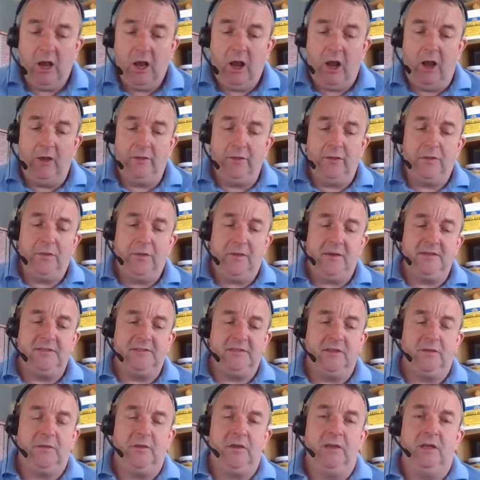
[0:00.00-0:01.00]
Other things
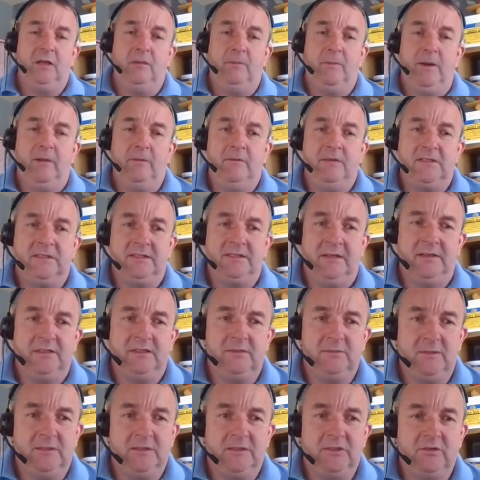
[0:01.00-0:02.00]
to think about with standard
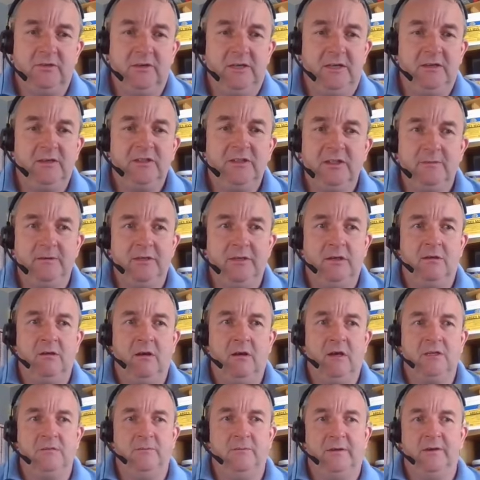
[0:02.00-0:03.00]
cement screed, and some of you
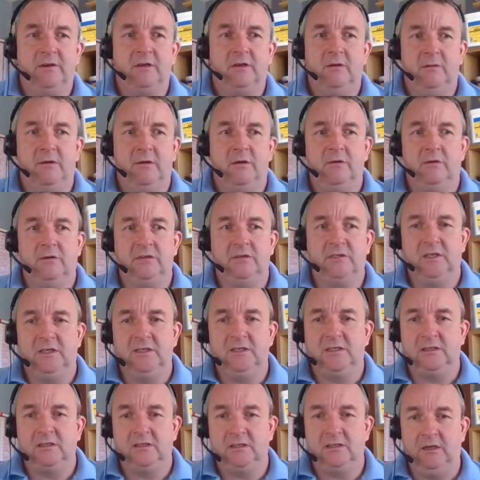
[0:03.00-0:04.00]
guys might have come across
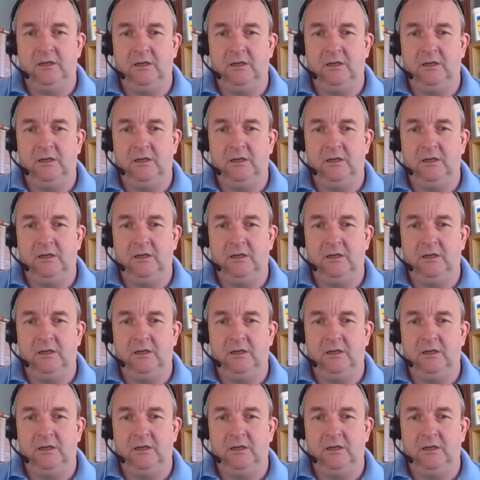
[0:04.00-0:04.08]
this.